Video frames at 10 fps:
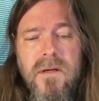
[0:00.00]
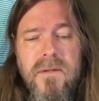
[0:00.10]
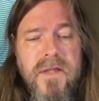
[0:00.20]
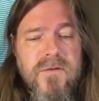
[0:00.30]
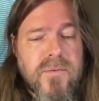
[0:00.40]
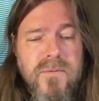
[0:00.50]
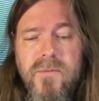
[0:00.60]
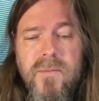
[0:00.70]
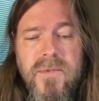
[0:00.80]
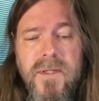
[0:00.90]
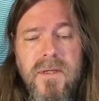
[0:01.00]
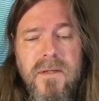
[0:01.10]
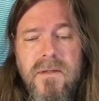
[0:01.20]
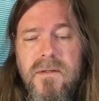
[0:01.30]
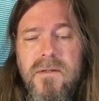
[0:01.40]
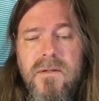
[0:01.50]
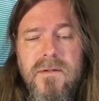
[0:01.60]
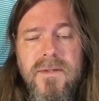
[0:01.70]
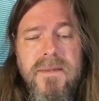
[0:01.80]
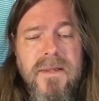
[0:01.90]
That's presumably,
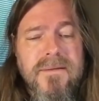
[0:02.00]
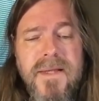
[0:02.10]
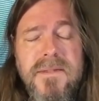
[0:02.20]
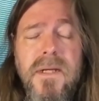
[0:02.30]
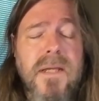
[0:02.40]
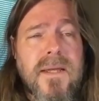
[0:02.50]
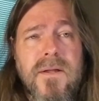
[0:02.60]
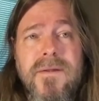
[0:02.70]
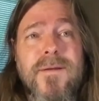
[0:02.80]
that's less than ideal,